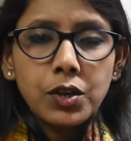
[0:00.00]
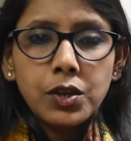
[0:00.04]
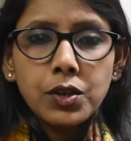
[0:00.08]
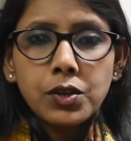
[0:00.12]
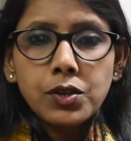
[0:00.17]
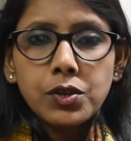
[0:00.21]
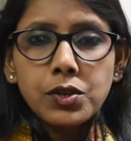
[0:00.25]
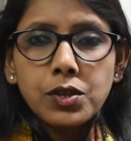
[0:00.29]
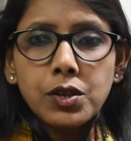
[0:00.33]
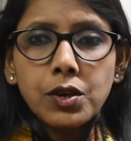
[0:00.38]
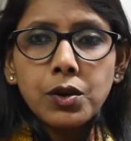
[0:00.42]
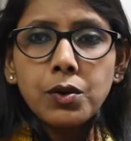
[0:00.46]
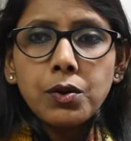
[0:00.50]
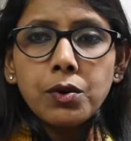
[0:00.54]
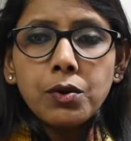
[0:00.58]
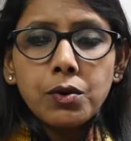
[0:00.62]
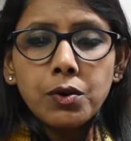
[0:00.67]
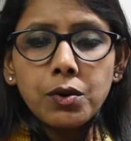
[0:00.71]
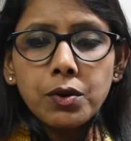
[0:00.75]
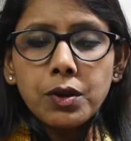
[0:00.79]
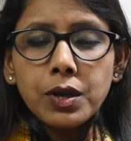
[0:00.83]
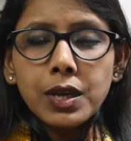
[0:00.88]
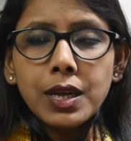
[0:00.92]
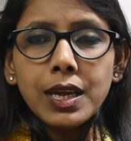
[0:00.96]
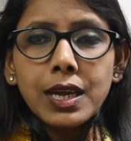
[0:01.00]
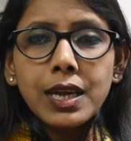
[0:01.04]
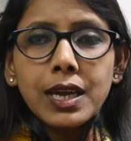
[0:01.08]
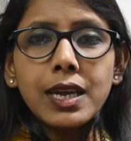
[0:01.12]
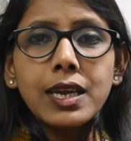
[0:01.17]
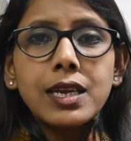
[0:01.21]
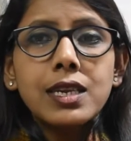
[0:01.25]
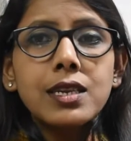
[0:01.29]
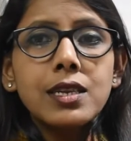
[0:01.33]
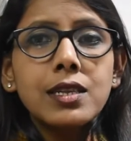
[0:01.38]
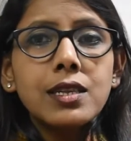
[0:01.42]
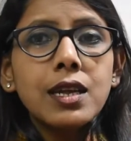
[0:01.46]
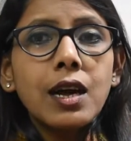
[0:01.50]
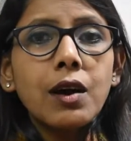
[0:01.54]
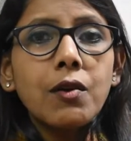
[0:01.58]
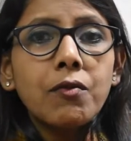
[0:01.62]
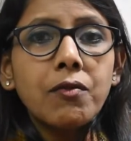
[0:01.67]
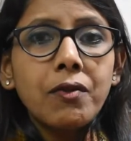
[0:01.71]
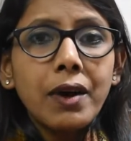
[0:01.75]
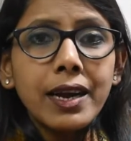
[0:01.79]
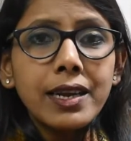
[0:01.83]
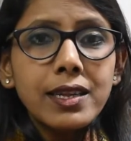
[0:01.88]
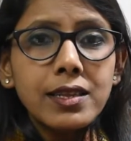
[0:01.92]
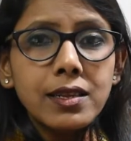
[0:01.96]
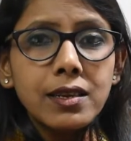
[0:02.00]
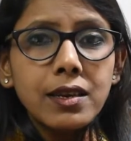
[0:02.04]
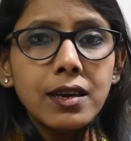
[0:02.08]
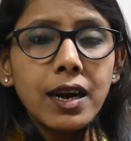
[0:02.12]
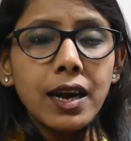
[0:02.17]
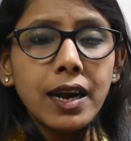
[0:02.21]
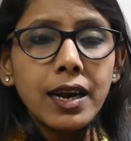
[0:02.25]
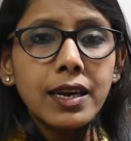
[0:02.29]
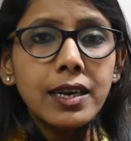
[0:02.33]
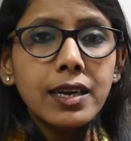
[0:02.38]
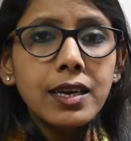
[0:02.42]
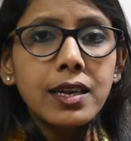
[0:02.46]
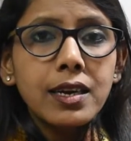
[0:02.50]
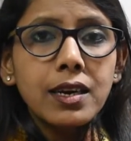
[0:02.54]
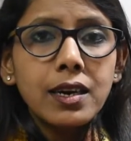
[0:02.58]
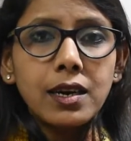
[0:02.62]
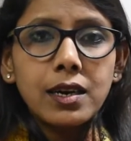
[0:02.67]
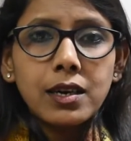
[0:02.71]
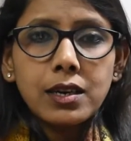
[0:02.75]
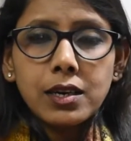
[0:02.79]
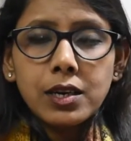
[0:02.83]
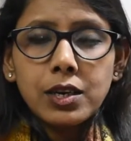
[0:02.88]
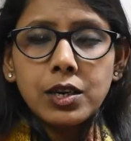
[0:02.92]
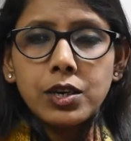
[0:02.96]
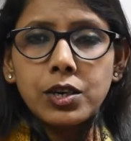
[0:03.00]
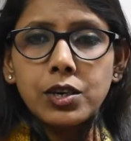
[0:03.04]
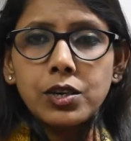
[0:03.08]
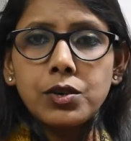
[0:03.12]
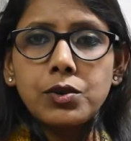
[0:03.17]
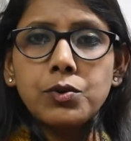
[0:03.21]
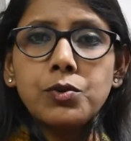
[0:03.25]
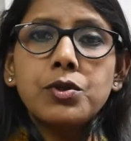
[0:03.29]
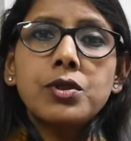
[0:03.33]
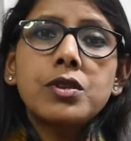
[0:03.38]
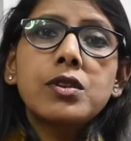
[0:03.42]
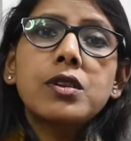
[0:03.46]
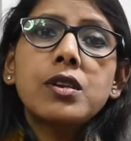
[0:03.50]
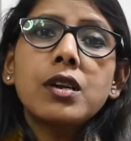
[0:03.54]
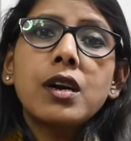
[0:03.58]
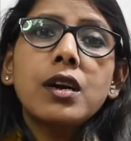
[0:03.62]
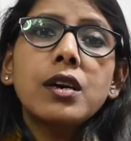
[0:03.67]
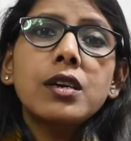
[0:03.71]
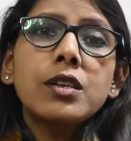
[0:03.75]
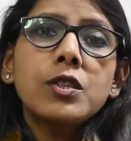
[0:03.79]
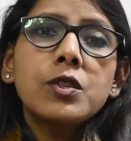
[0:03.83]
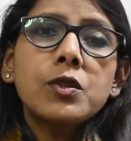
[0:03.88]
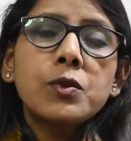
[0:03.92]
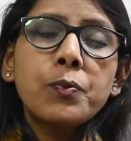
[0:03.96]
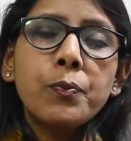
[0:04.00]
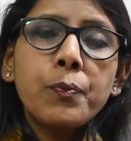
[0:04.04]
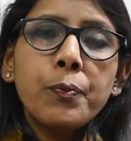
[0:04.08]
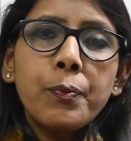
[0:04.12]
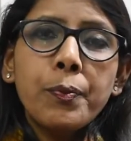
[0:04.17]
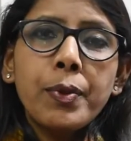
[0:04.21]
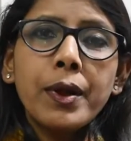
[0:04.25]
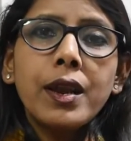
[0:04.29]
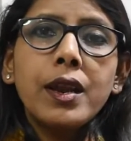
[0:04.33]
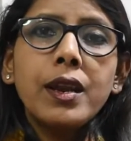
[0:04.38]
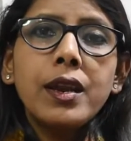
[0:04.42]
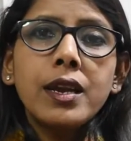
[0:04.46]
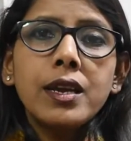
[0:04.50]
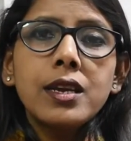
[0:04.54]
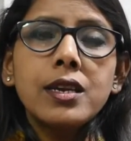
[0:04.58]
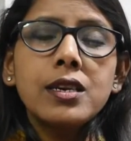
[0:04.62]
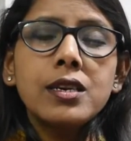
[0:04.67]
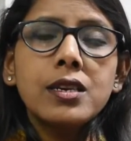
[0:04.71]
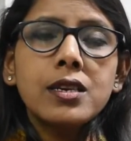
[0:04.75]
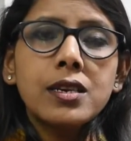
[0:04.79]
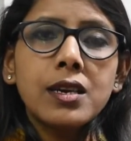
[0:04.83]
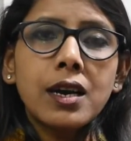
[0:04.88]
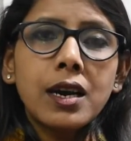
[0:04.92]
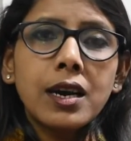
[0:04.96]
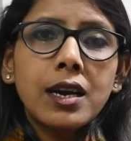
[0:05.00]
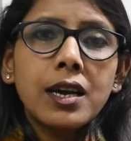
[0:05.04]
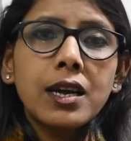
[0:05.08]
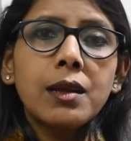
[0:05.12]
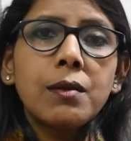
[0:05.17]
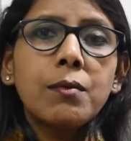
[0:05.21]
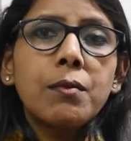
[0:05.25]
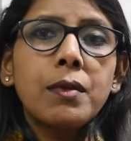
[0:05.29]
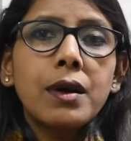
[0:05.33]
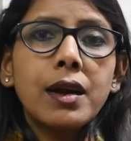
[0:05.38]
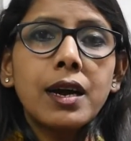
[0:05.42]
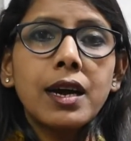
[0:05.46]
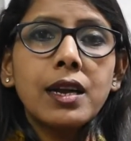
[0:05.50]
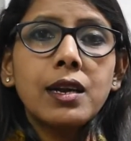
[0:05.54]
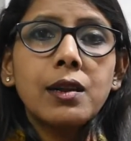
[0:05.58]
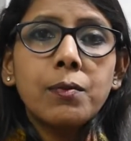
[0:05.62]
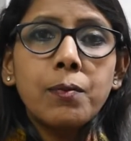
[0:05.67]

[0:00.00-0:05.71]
So it is a wiser idea to start spending time at